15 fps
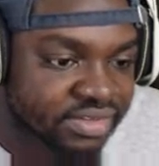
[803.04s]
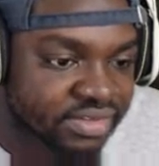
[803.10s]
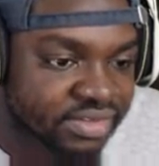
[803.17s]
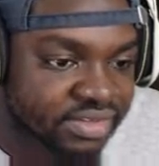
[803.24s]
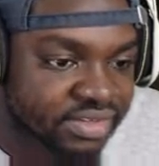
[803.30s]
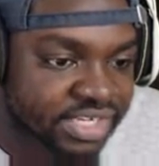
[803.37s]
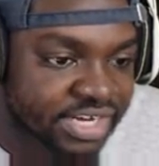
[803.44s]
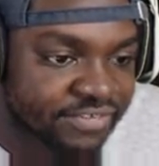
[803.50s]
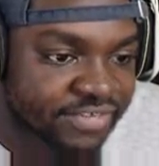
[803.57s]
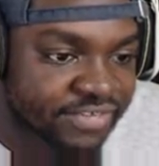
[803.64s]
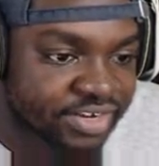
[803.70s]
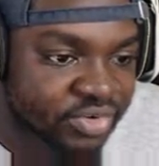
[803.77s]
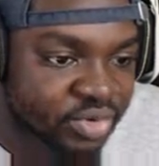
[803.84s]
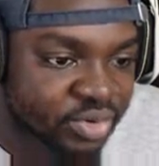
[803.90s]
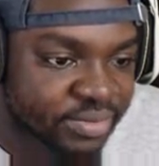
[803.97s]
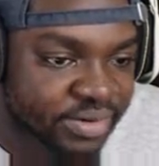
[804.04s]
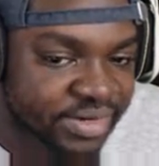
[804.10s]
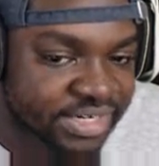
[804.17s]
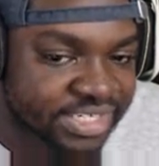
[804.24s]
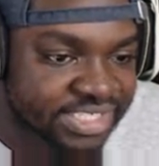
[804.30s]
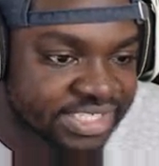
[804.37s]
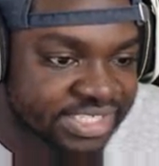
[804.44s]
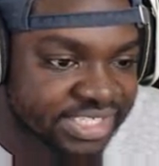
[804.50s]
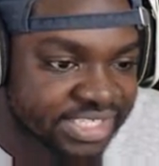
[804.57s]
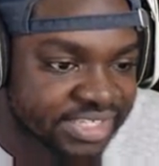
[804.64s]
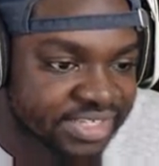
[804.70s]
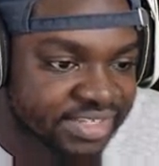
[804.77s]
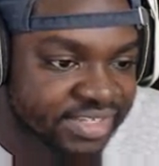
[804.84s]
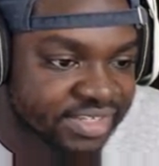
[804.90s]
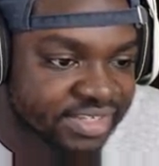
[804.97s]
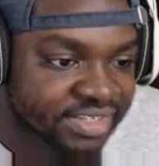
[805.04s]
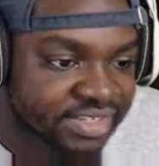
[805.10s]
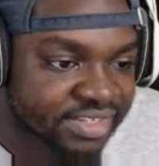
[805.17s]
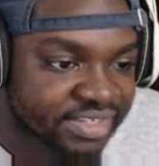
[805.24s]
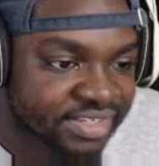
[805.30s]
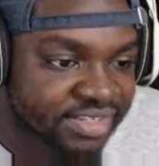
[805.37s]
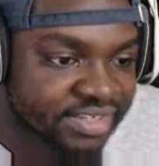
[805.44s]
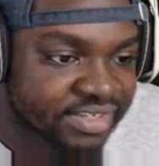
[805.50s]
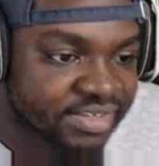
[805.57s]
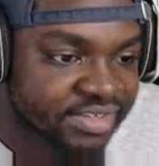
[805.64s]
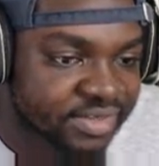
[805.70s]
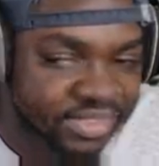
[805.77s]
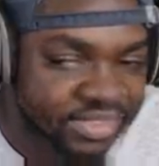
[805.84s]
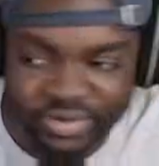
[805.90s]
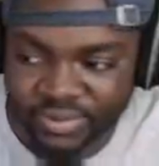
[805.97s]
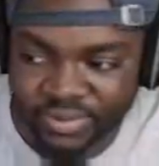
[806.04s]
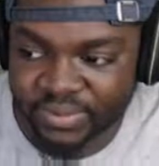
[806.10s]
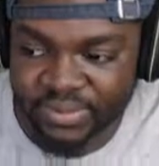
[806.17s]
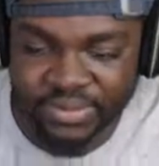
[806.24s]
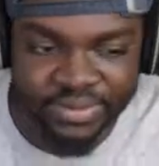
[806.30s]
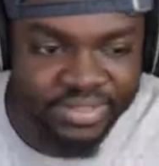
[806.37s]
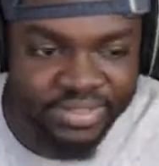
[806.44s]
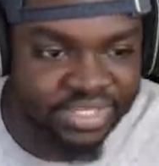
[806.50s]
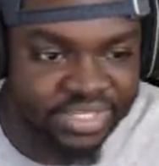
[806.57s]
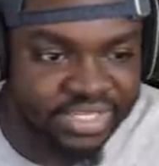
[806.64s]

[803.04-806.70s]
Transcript: Can I find a crowbar in this? No? Okay.